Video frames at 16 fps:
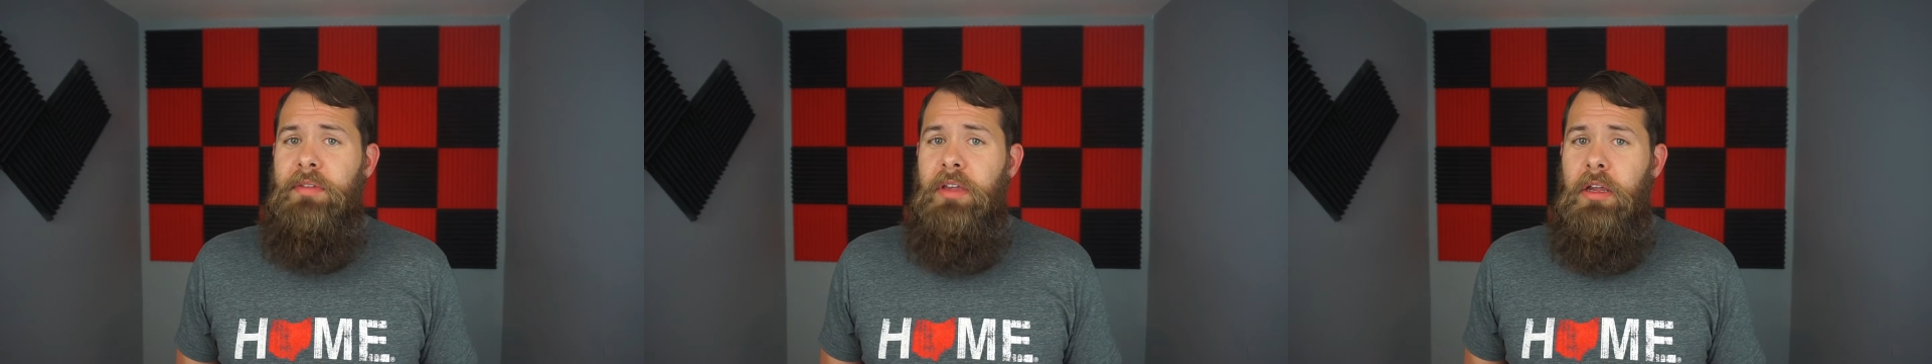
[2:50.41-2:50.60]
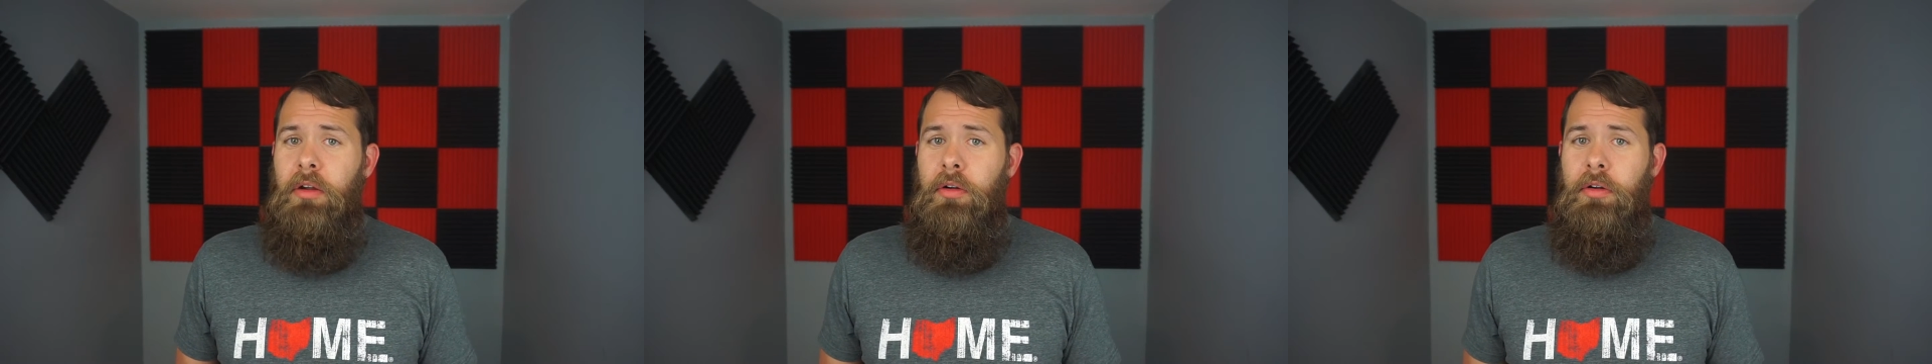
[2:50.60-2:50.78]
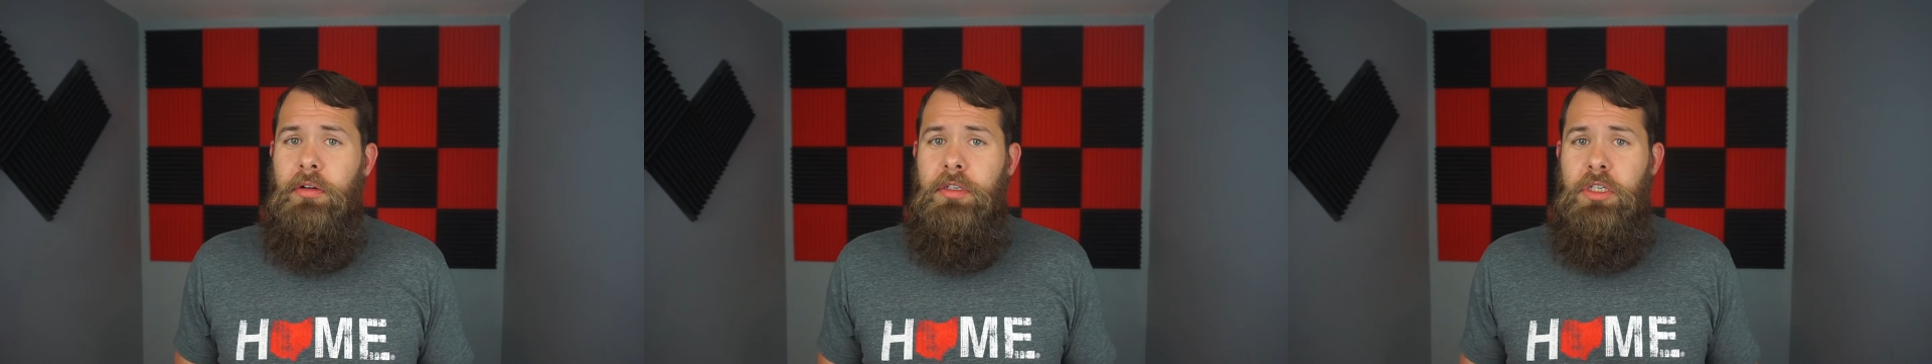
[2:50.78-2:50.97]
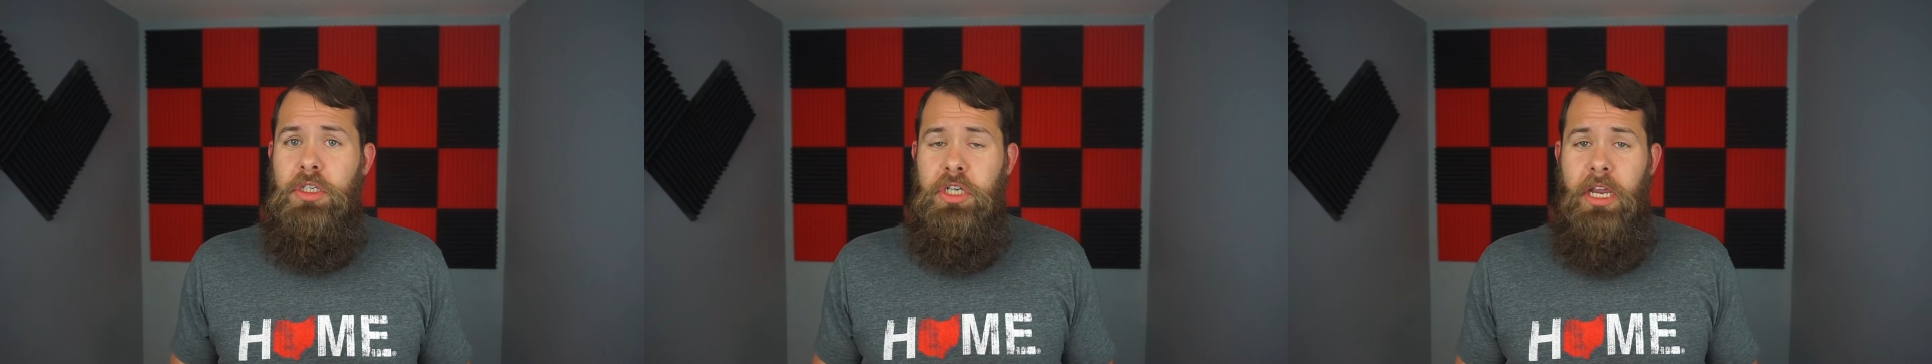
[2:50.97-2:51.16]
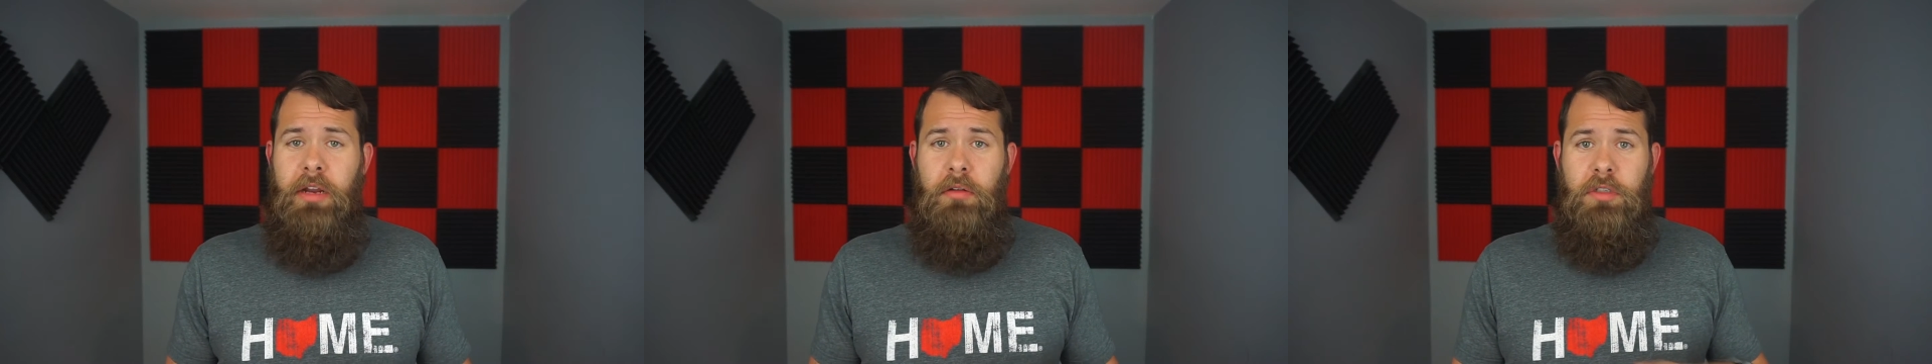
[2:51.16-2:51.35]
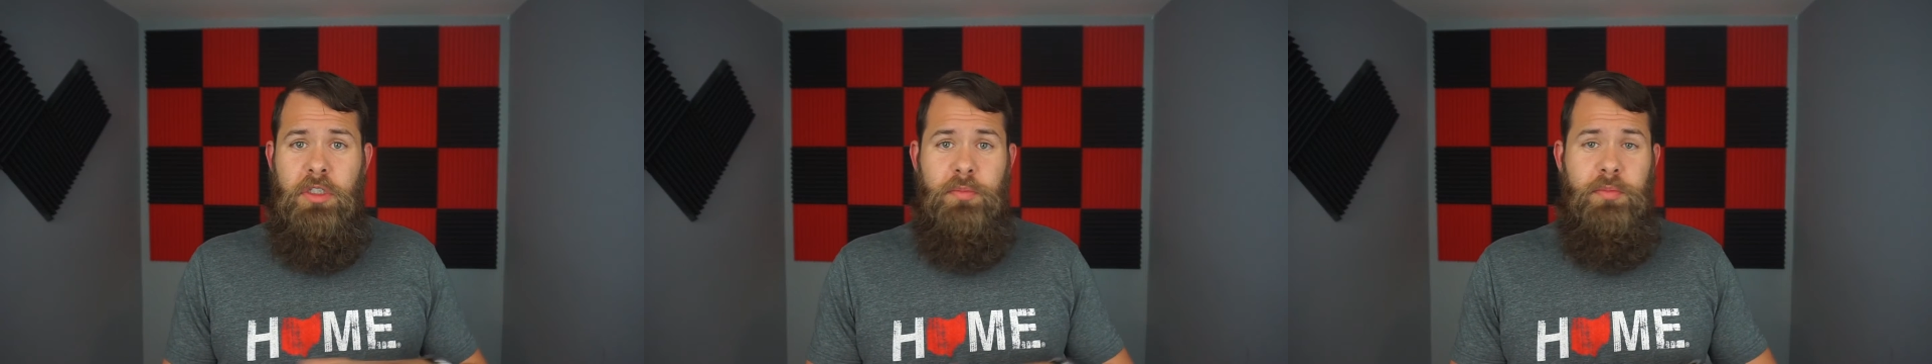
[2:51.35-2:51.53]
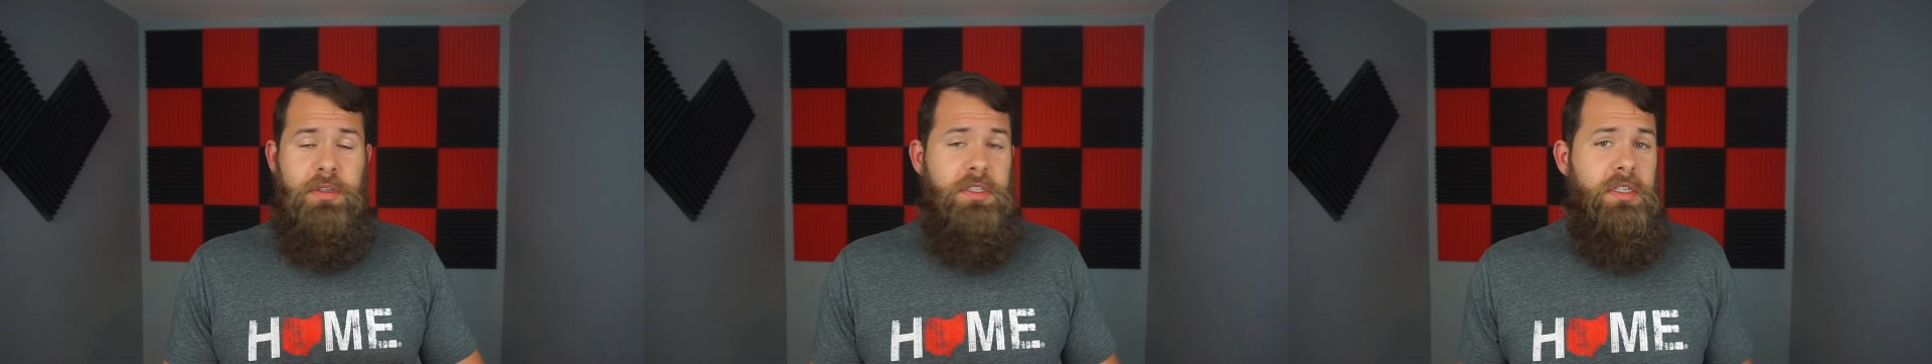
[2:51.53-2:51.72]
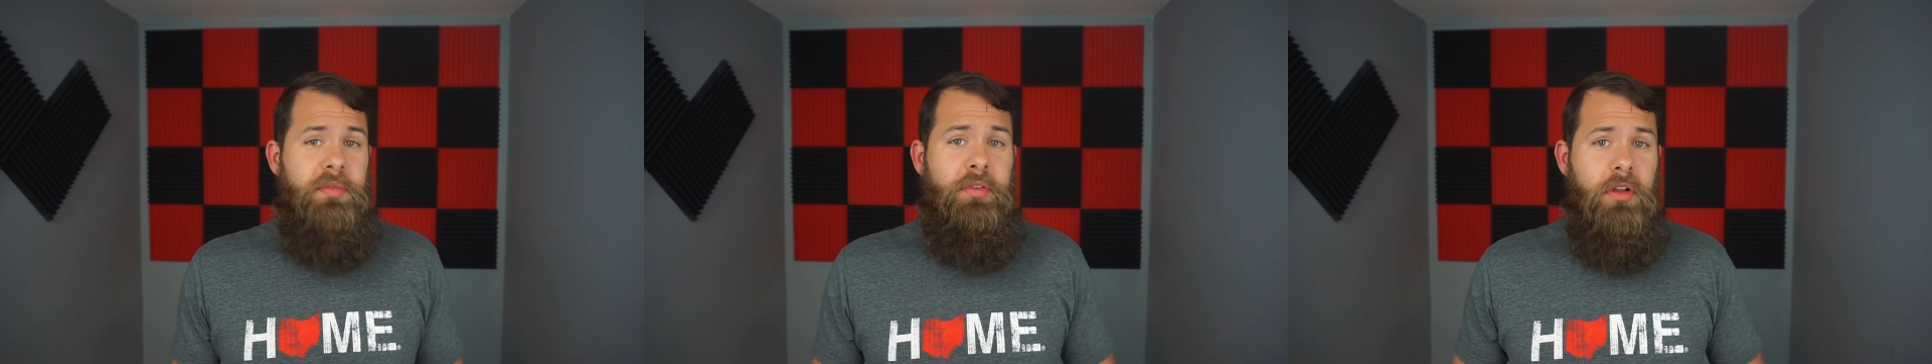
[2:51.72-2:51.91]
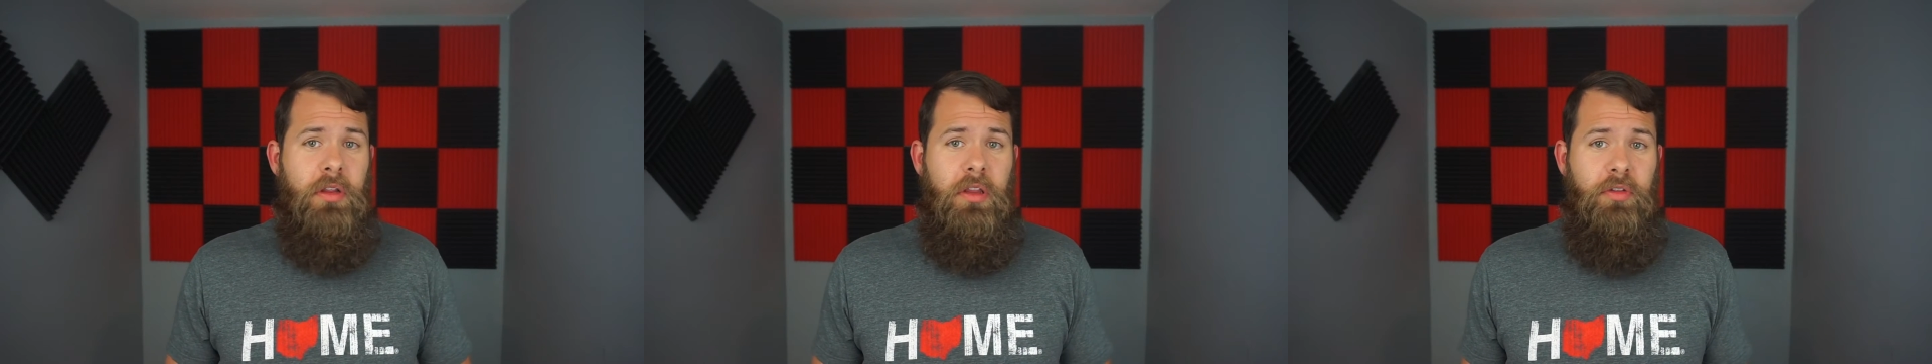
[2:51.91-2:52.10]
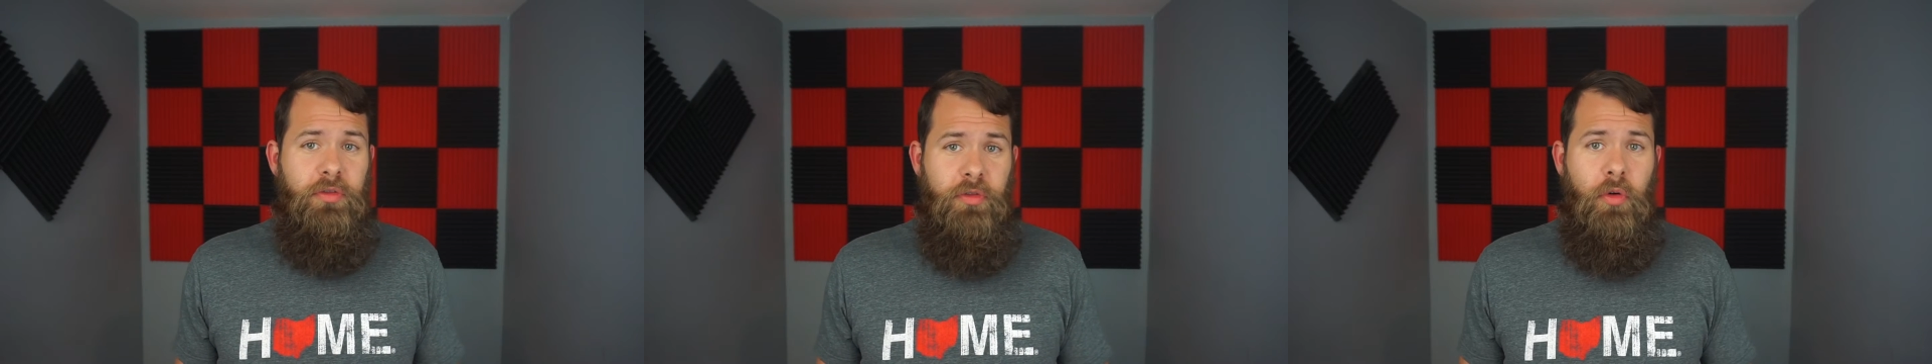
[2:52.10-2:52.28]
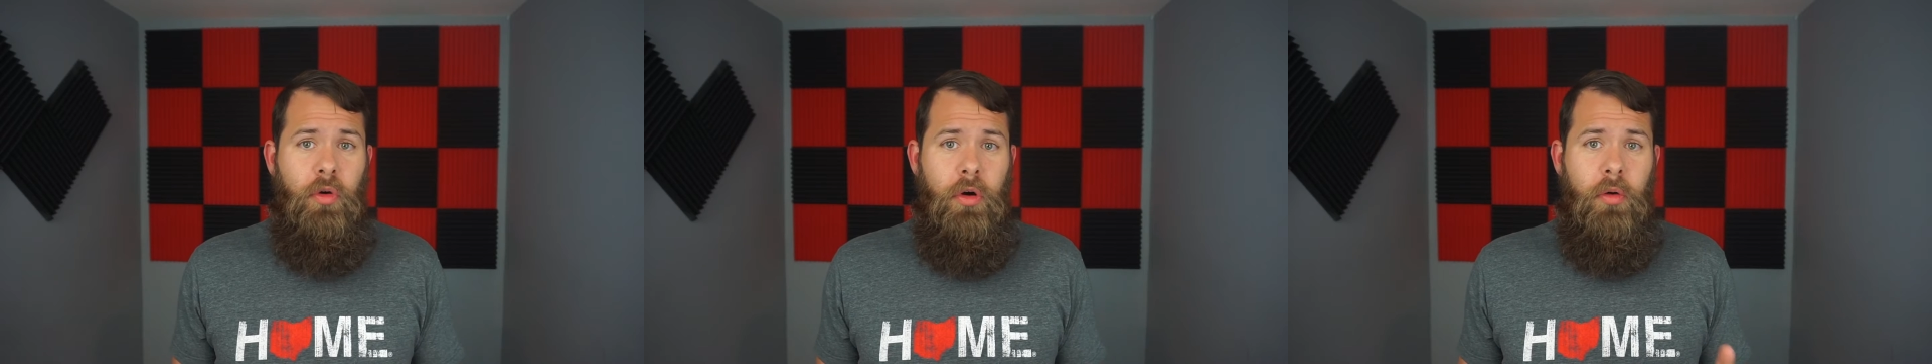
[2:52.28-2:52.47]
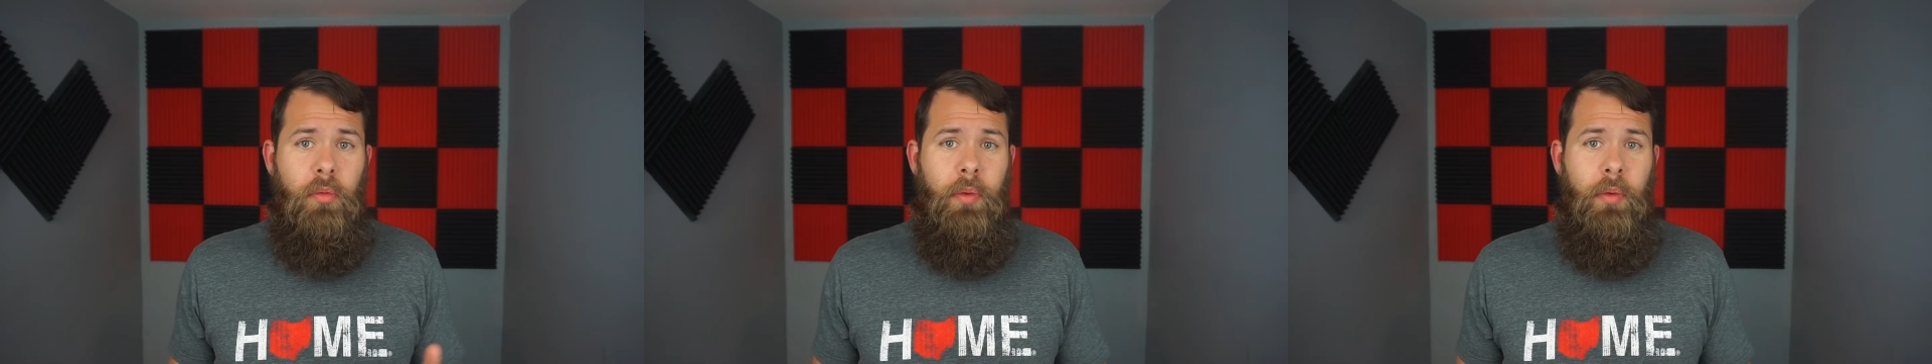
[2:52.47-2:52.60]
gigahertz channel specifically for